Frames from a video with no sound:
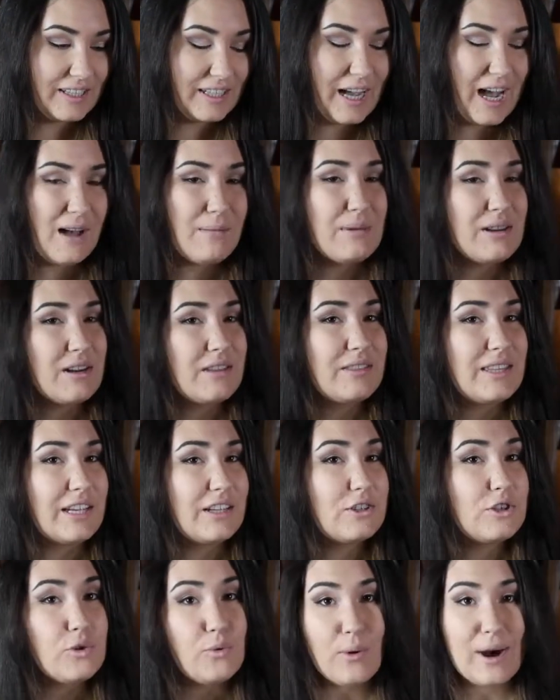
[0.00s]
got me to
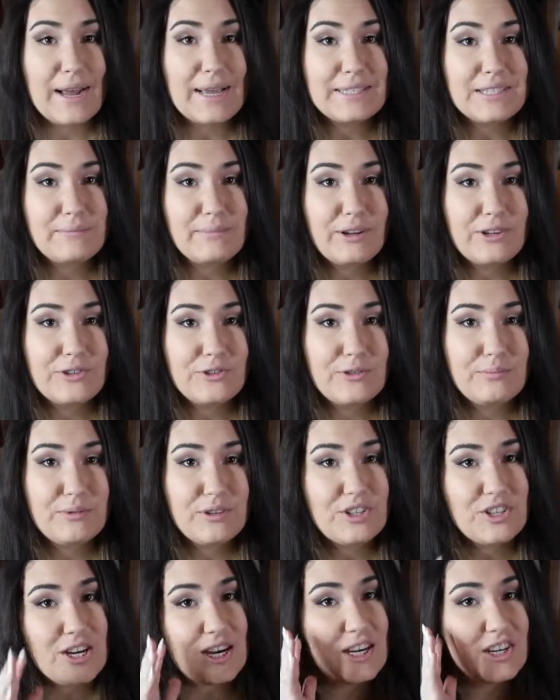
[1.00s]
think twice about
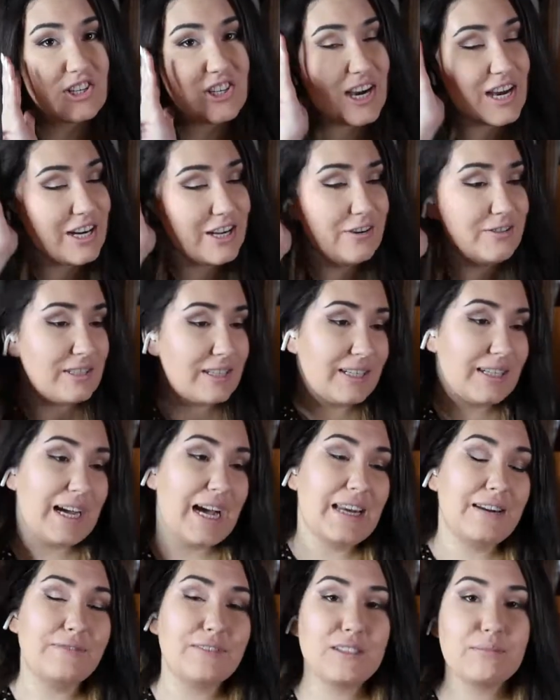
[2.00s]
Super Shock shadows and
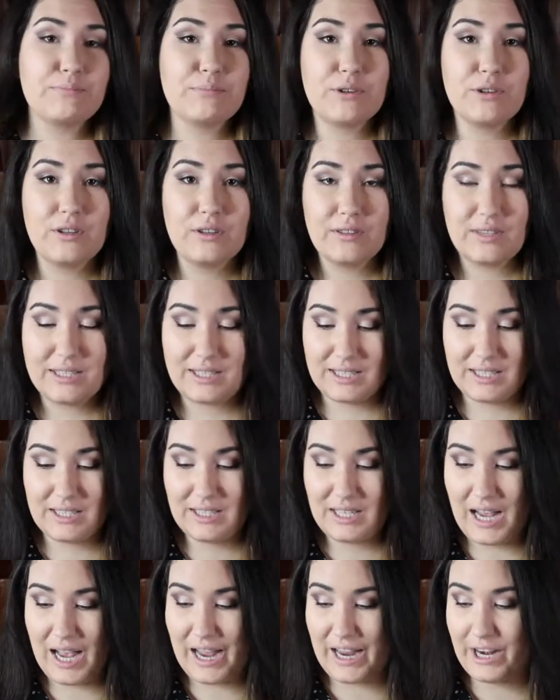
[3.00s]
kind of spurred this
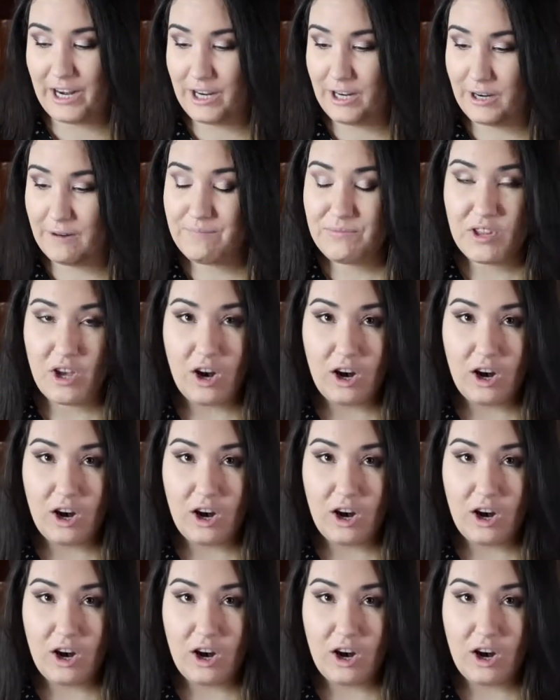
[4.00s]
entire